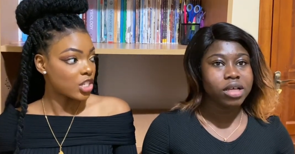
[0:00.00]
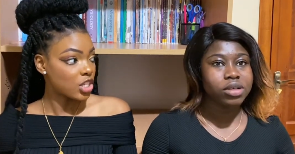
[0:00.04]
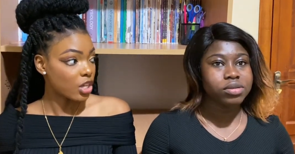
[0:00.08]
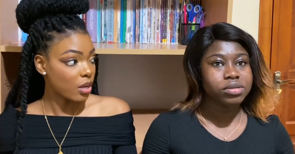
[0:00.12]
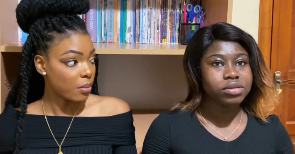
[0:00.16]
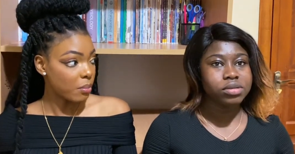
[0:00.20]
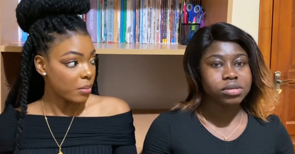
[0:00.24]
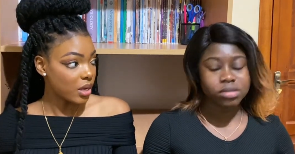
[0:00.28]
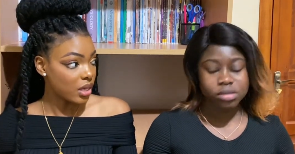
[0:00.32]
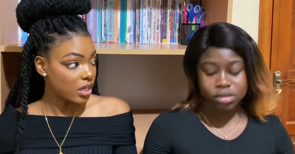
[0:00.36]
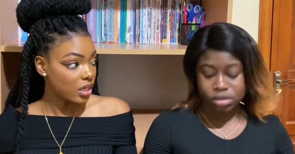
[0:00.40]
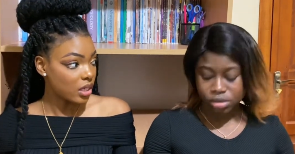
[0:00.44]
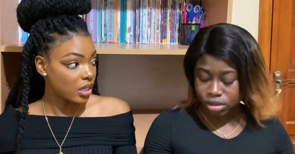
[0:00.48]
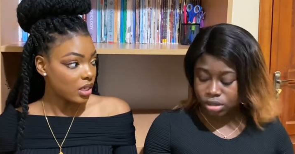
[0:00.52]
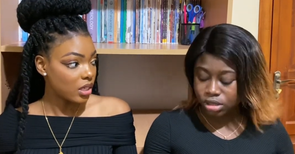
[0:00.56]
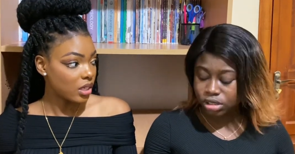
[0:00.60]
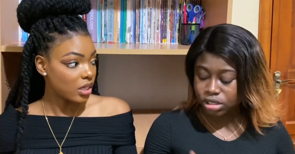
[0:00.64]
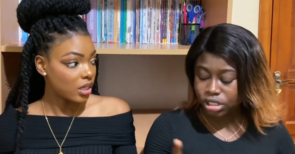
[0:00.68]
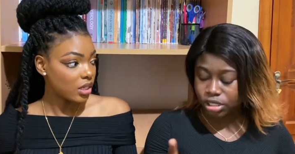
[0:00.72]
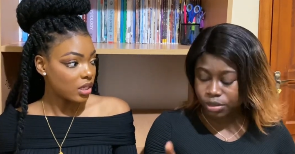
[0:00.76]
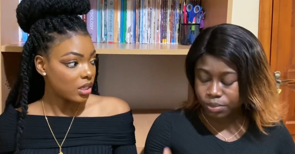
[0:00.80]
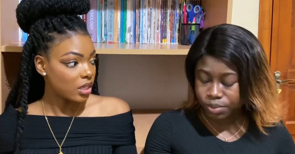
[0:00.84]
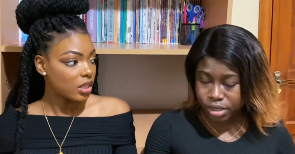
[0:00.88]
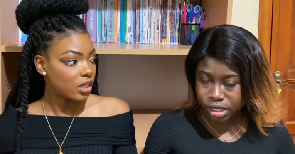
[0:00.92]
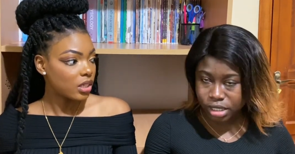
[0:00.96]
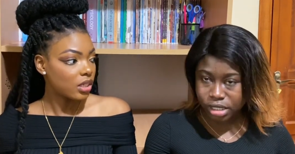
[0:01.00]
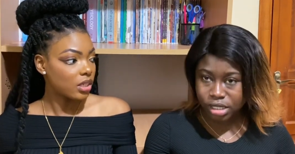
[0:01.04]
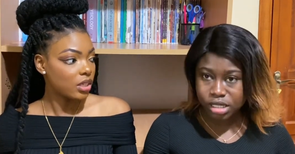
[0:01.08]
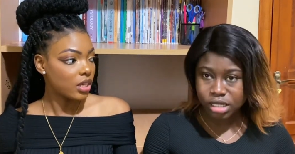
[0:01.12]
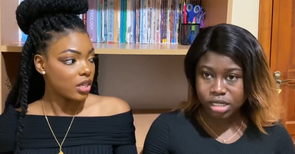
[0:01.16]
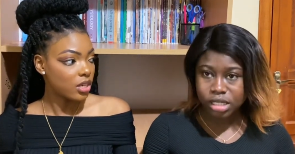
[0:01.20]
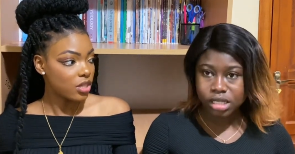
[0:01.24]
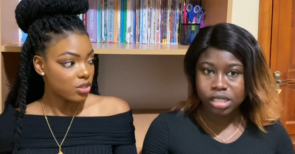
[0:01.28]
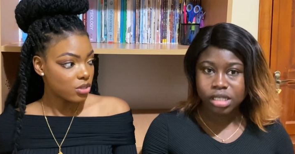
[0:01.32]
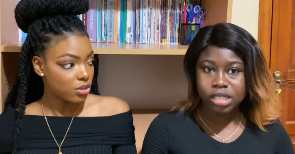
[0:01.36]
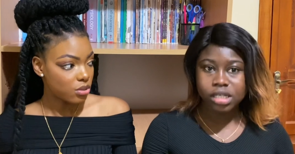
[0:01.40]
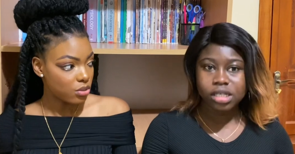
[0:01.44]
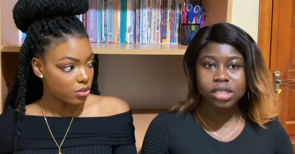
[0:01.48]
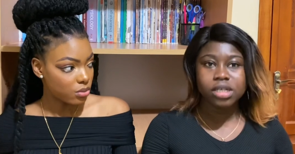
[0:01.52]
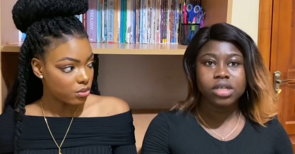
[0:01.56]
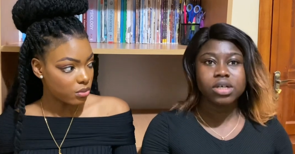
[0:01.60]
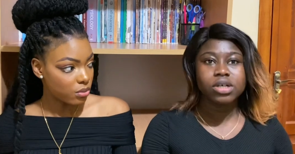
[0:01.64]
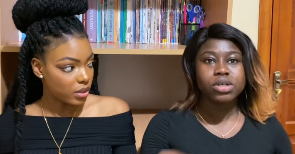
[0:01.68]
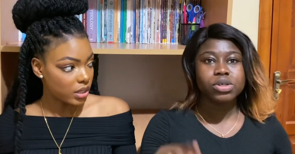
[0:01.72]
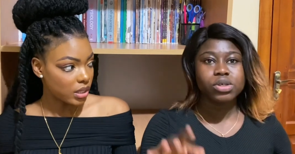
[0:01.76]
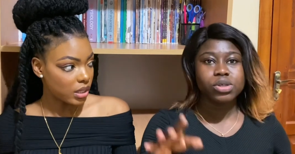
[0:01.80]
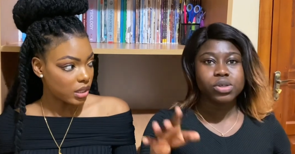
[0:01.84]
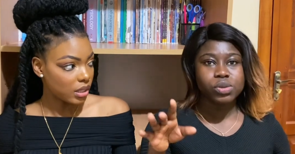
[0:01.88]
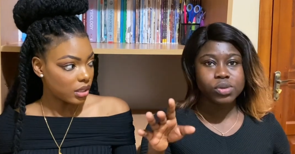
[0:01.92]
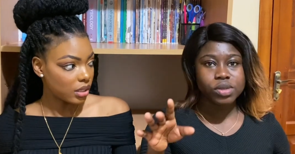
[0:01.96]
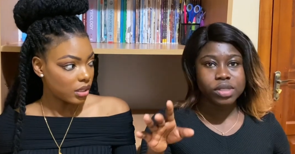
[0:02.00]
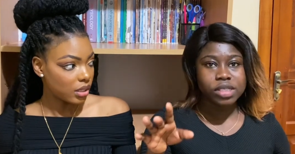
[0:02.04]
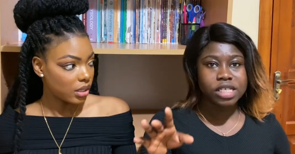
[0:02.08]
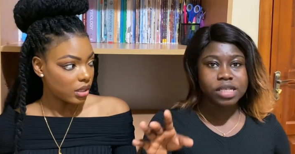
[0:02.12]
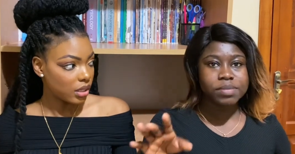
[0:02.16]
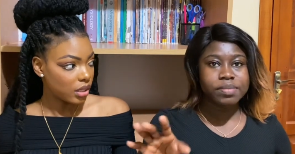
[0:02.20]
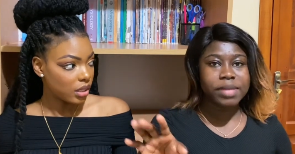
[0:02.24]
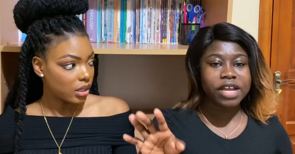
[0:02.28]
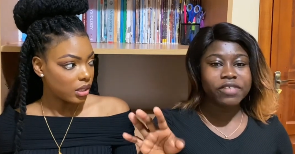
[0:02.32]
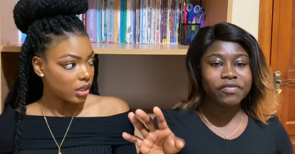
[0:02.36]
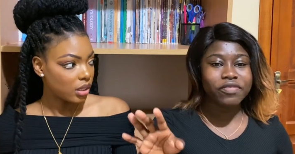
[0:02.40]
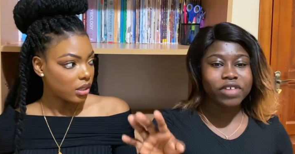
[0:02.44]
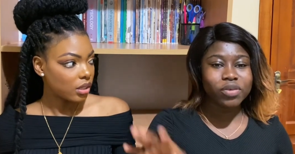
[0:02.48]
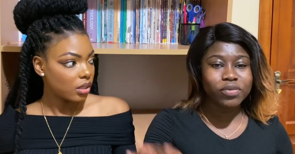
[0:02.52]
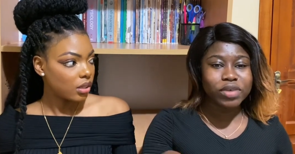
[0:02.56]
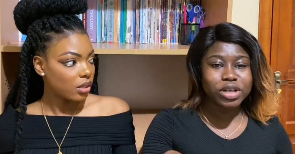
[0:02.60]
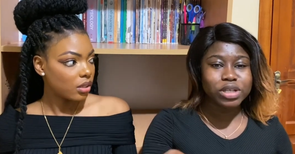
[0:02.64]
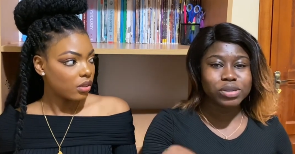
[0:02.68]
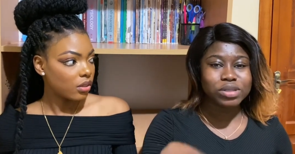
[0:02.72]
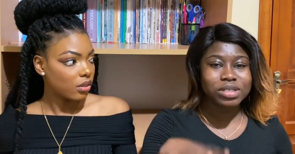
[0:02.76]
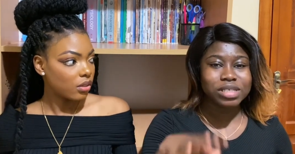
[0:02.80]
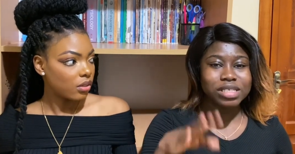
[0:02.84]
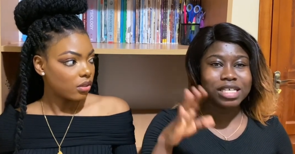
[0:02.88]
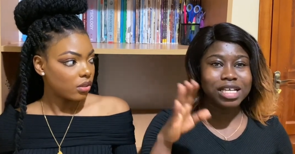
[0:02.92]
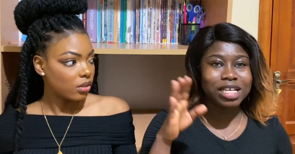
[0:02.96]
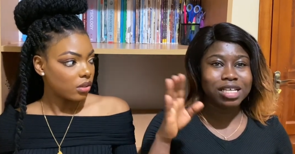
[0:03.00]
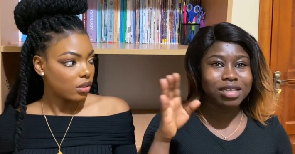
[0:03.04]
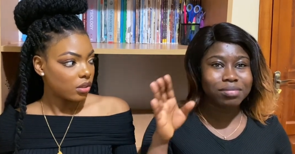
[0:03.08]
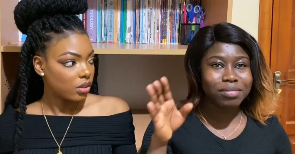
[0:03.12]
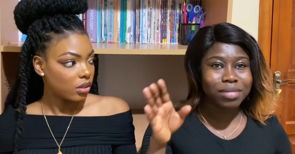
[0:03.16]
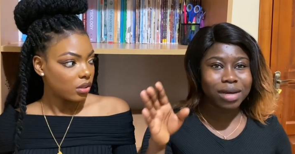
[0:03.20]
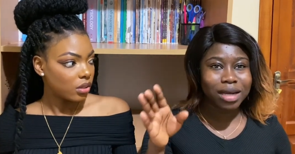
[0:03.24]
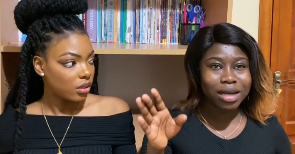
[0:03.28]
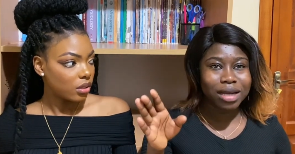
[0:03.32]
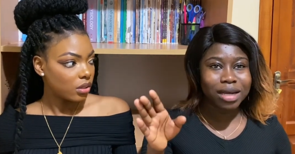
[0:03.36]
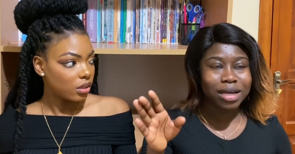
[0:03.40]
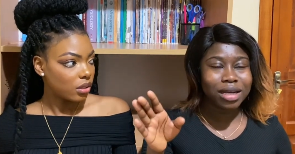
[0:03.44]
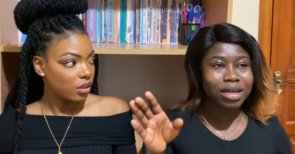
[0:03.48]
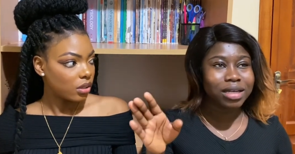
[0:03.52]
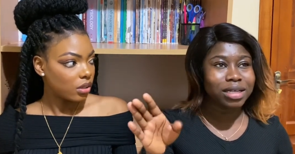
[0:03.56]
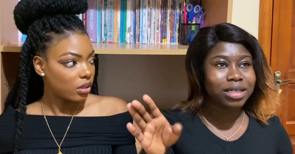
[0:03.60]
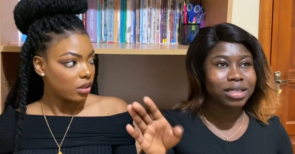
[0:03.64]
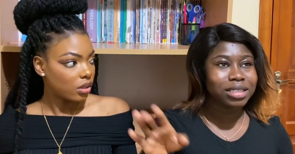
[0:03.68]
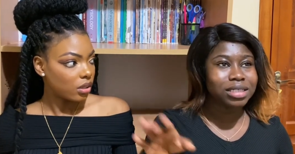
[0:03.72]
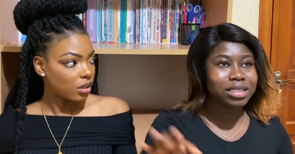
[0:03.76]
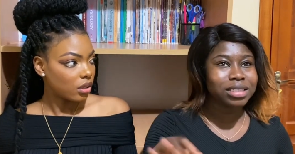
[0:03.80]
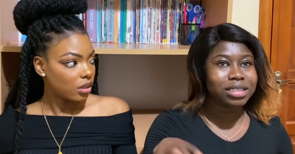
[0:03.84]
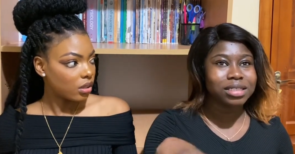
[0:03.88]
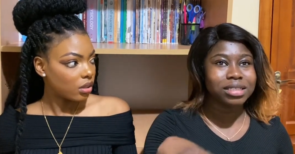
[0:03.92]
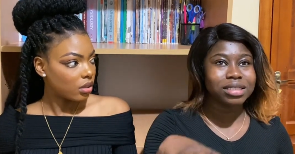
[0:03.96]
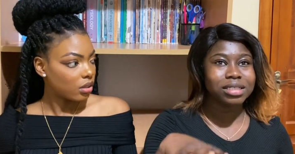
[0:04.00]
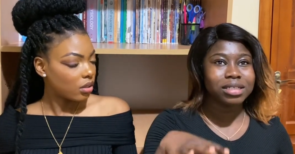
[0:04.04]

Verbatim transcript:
Speaker 1: Germany. Germany, then Sweden. Sweden. My friend went to Denmark.